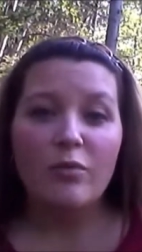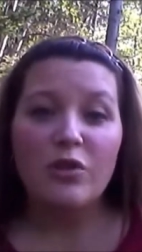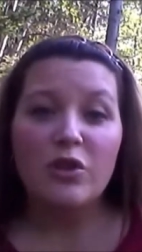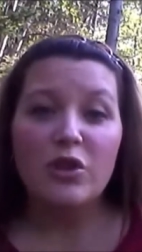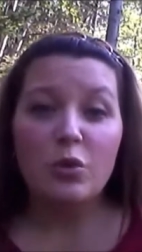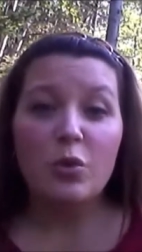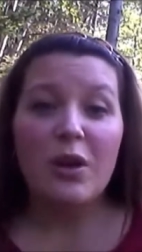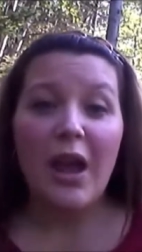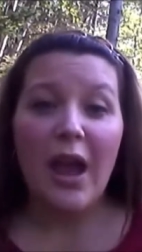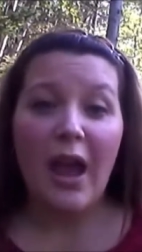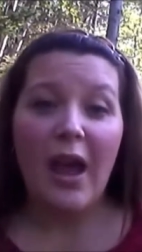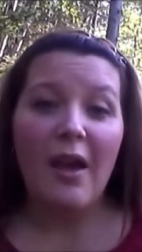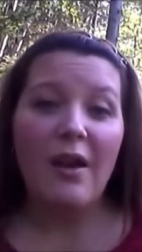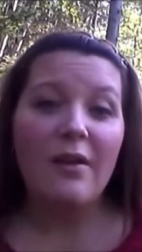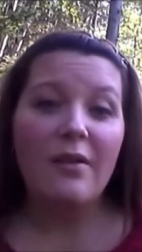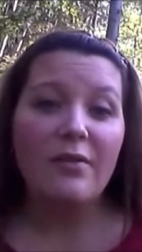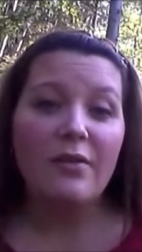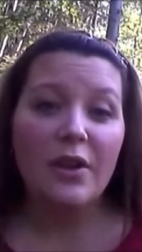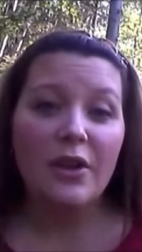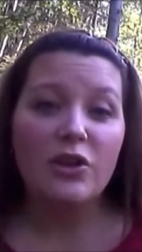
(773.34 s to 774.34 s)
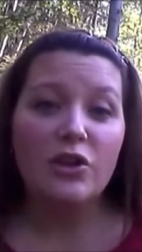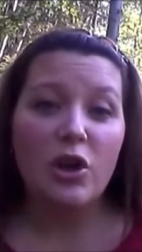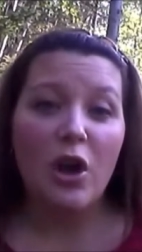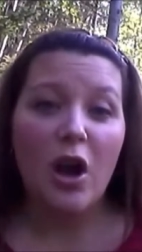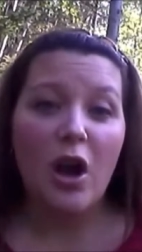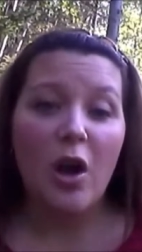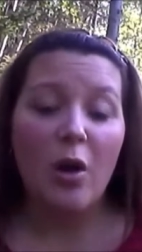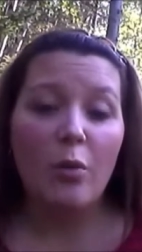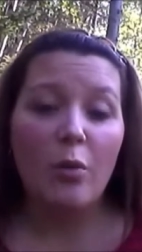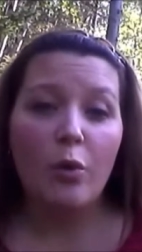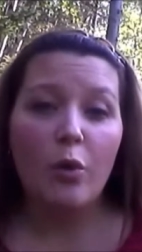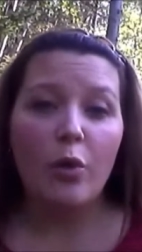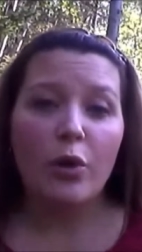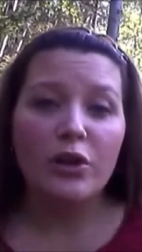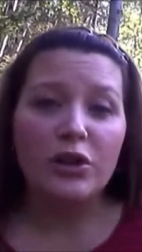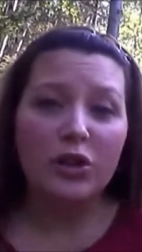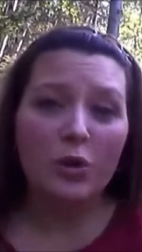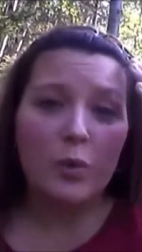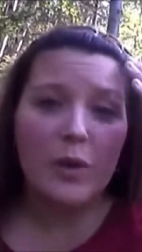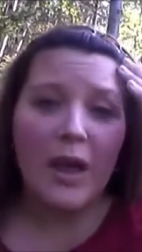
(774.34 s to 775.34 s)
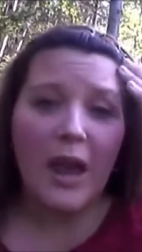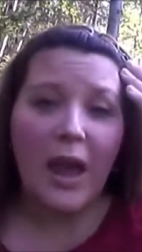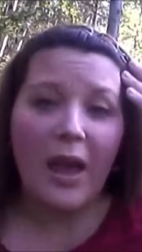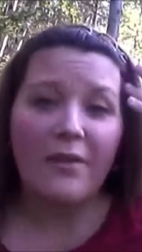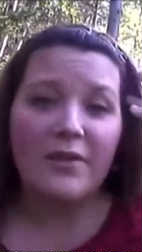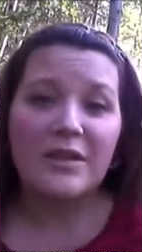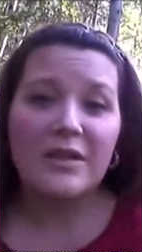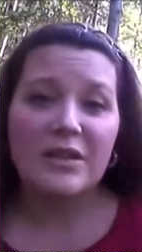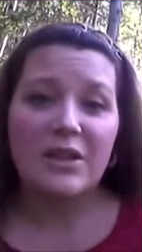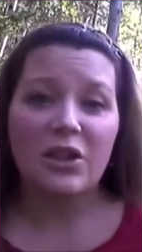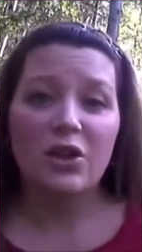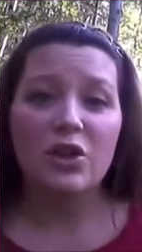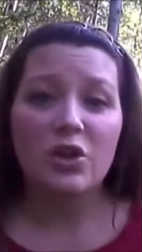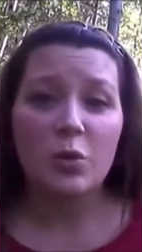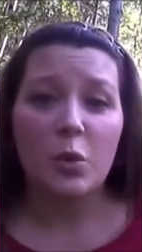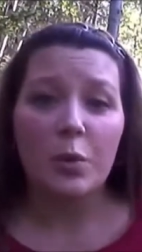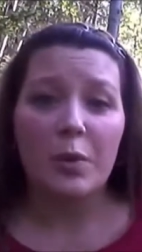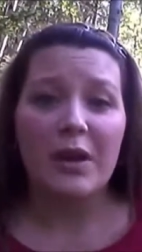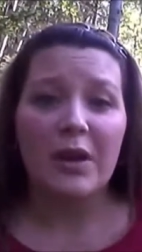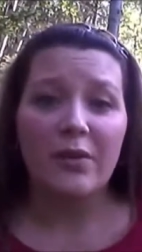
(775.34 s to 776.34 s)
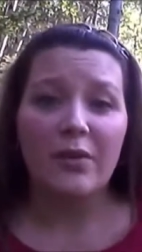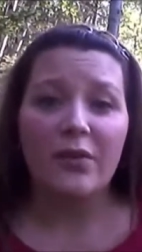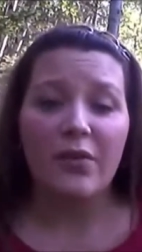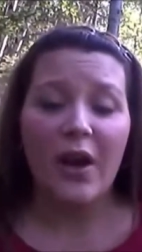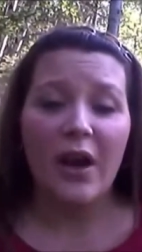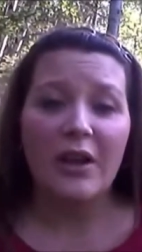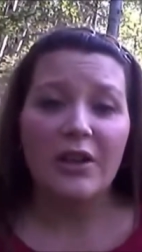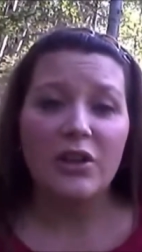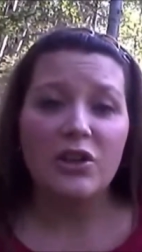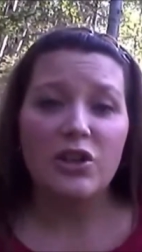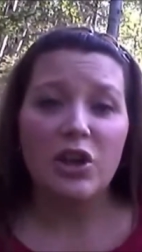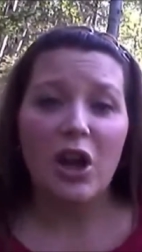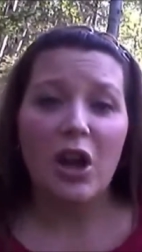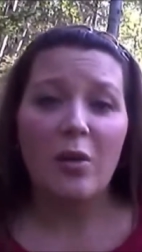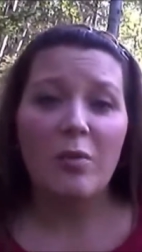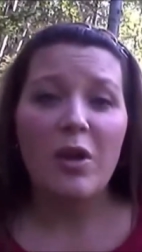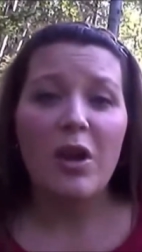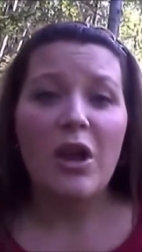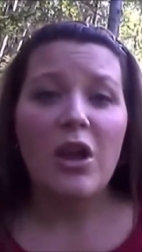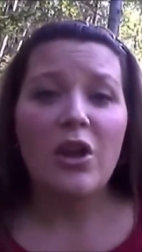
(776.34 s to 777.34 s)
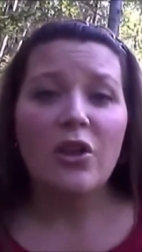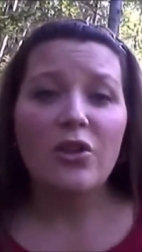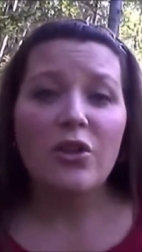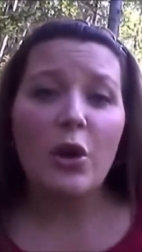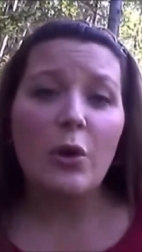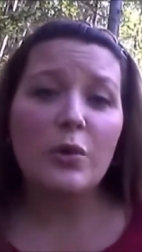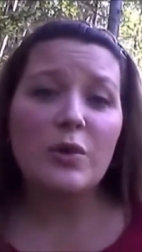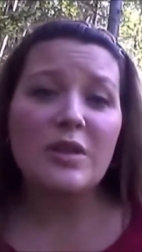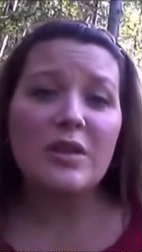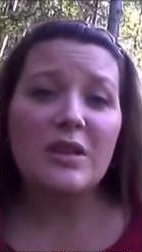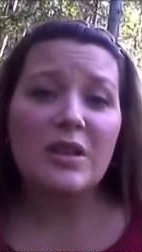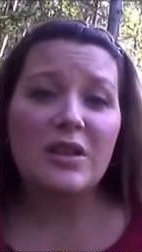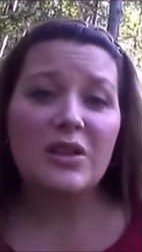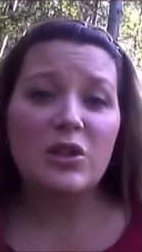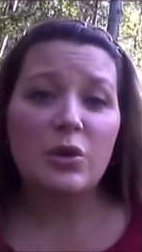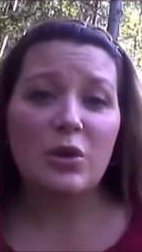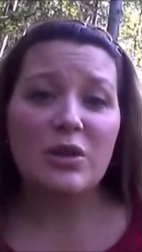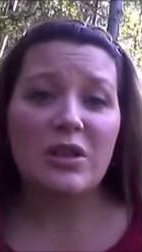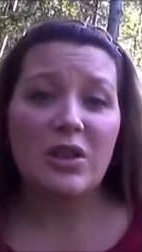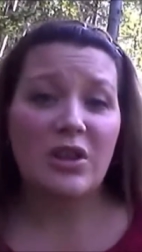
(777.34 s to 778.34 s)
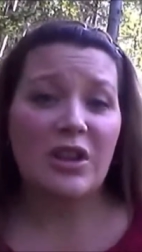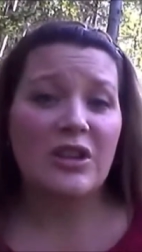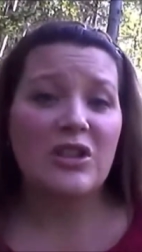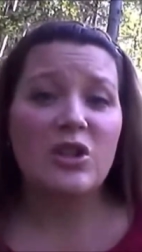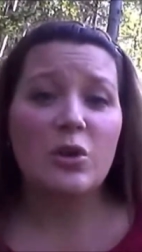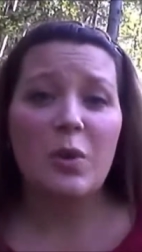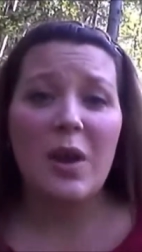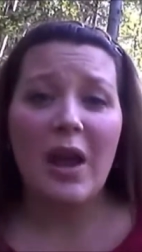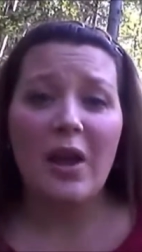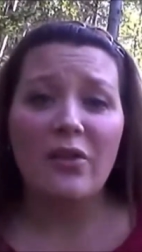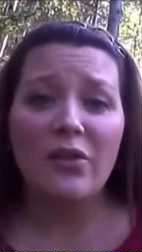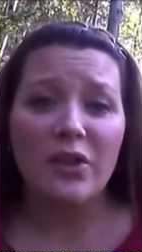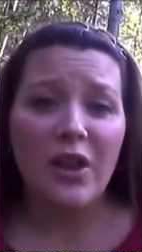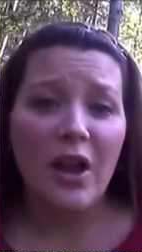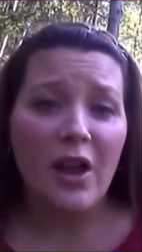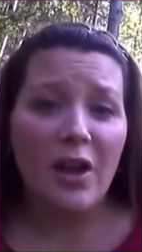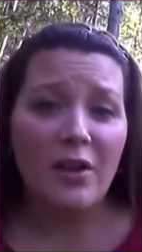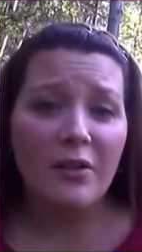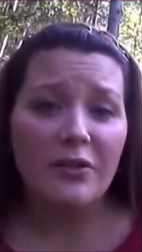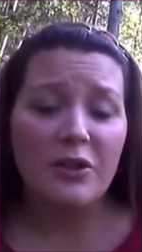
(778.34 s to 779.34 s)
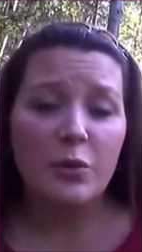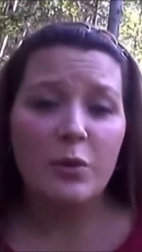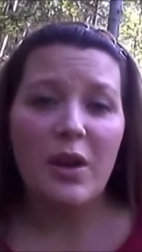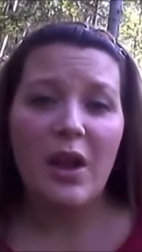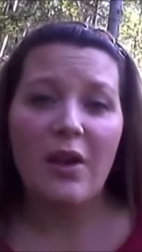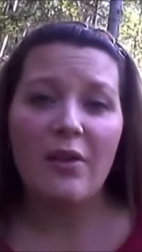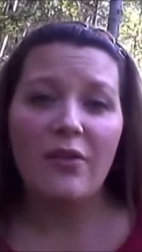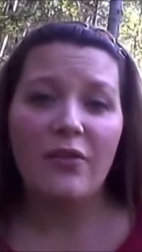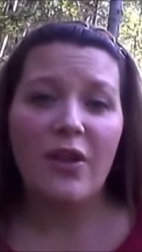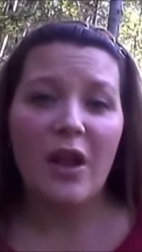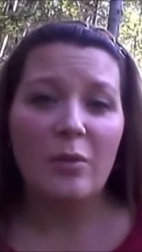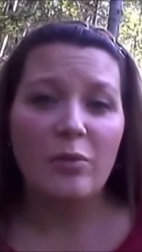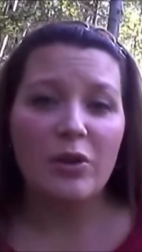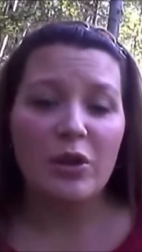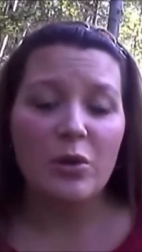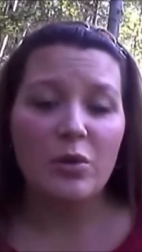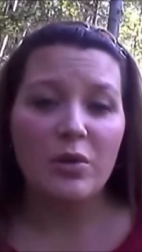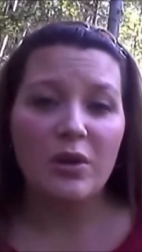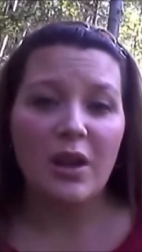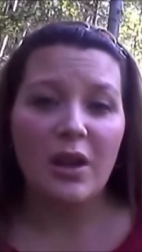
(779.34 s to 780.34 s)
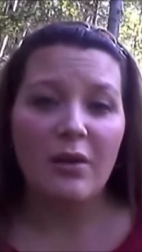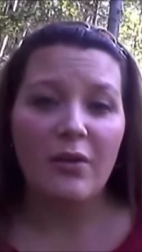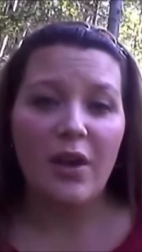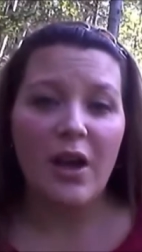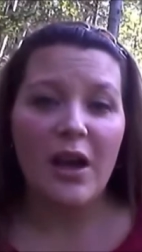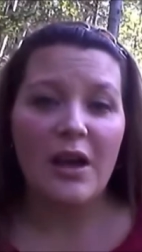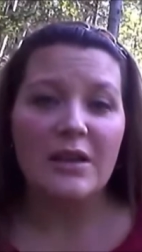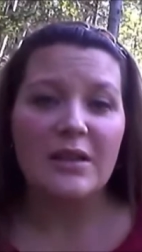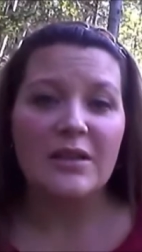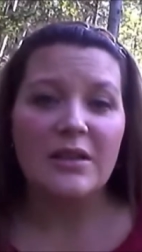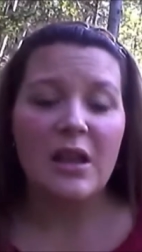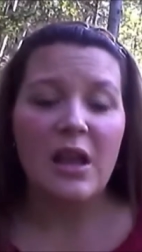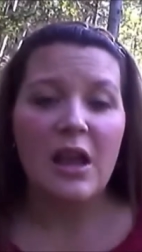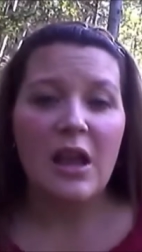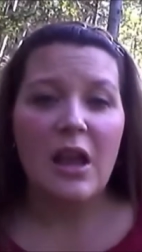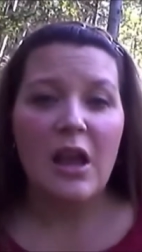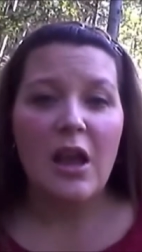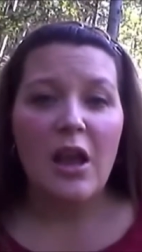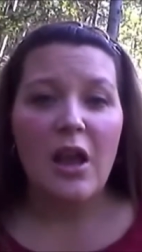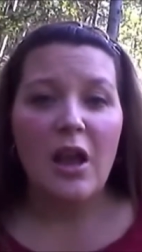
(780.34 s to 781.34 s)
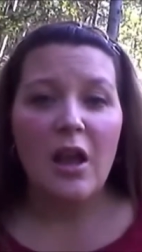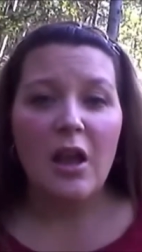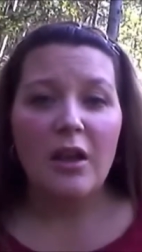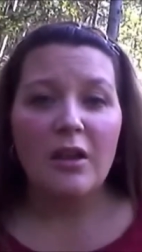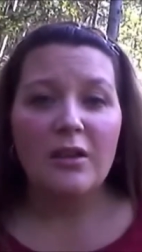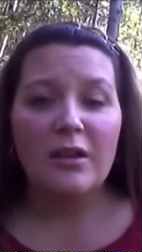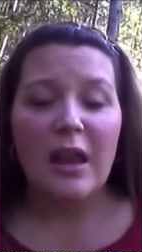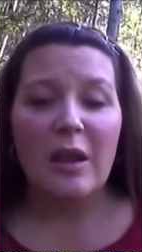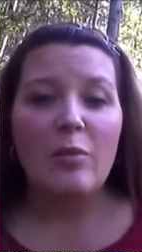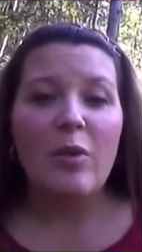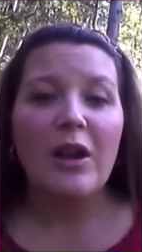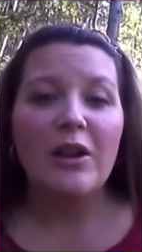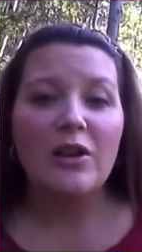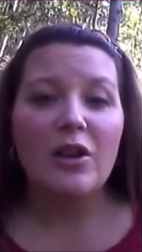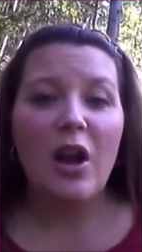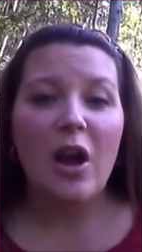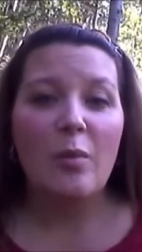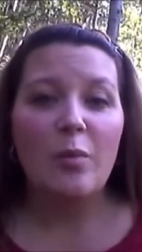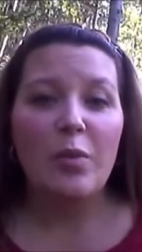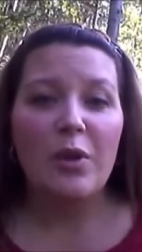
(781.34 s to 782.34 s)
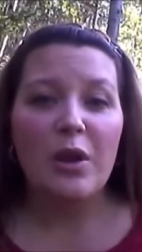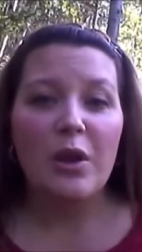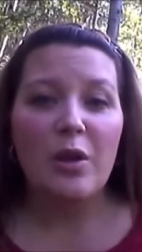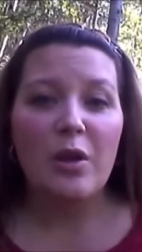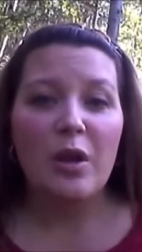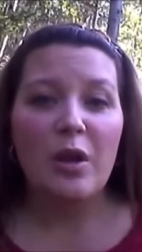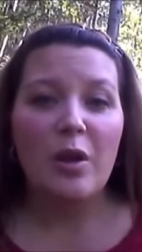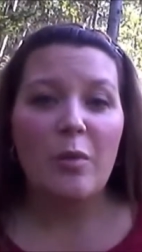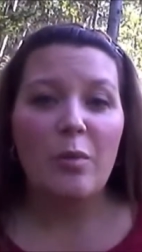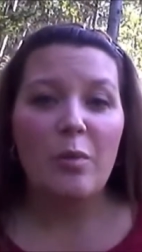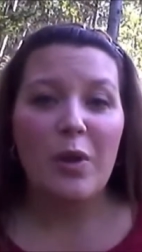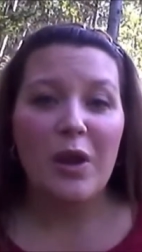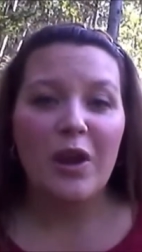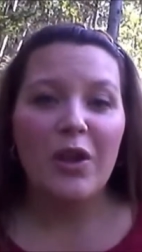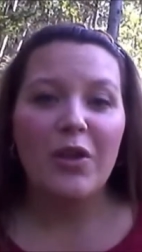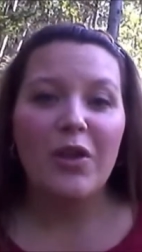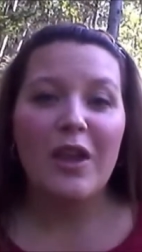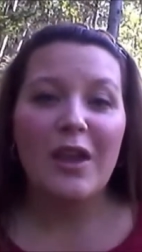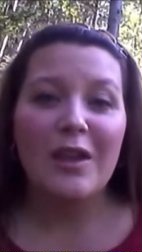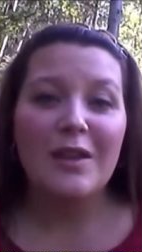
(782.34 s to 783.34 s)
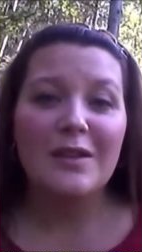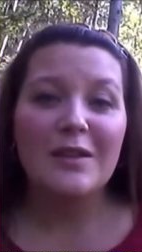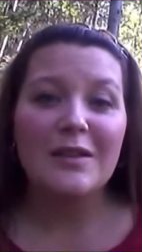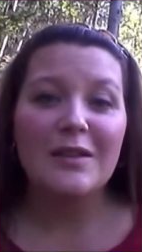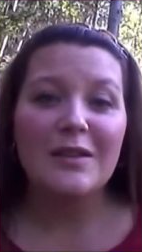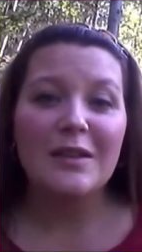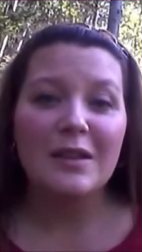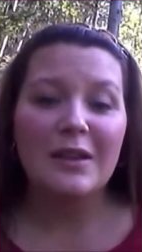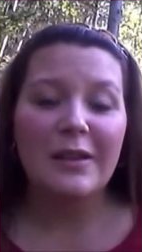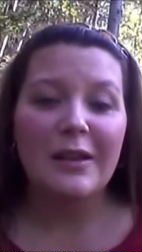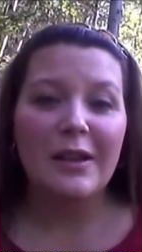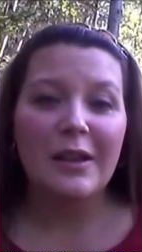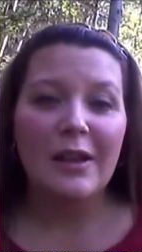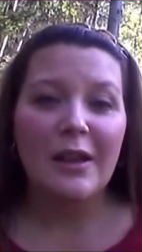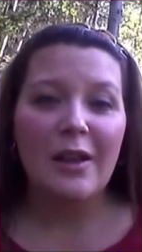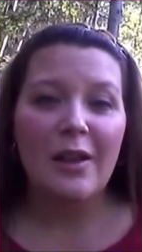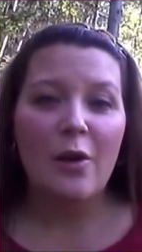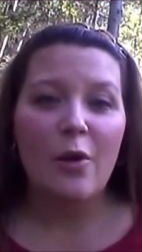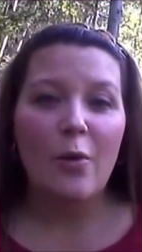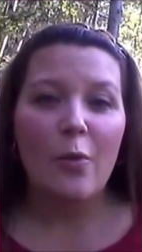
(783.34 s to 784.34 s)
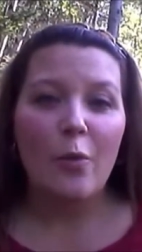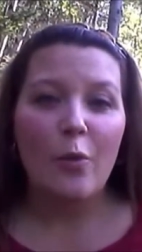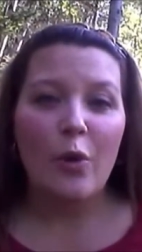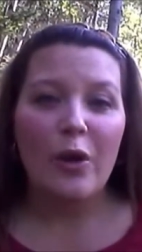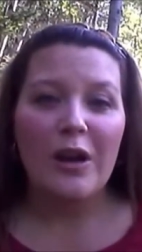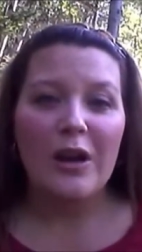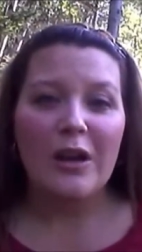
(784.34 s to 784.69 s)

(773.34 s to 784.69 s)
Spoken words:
Do we have a job, or do we have skills where we can find a job? Those sorts of things. Do we have love? Do we have family who love us? They might not be big things when